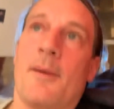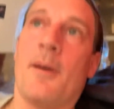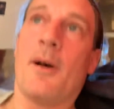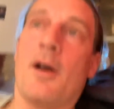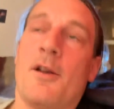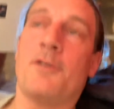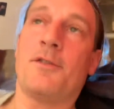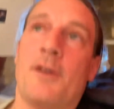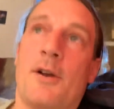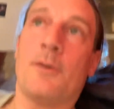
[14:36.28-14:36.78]

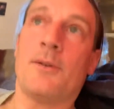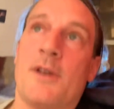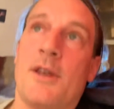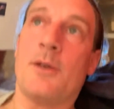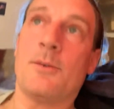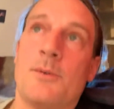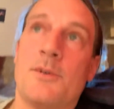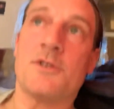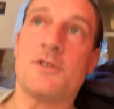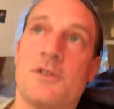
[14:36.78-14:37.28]
I felt he
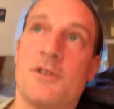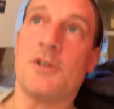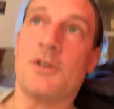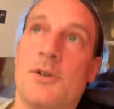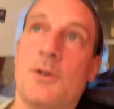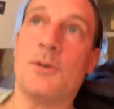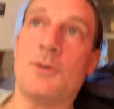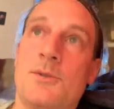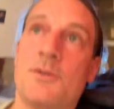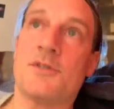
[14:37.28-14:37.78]
was a
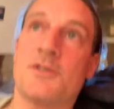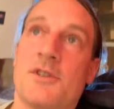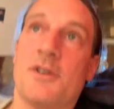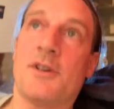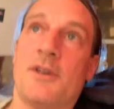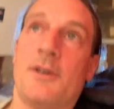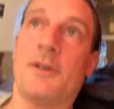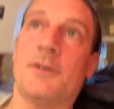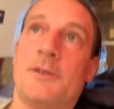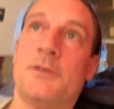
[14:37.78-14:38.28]

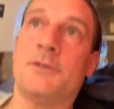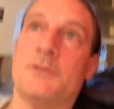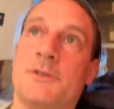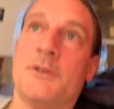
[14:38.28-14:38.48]
user.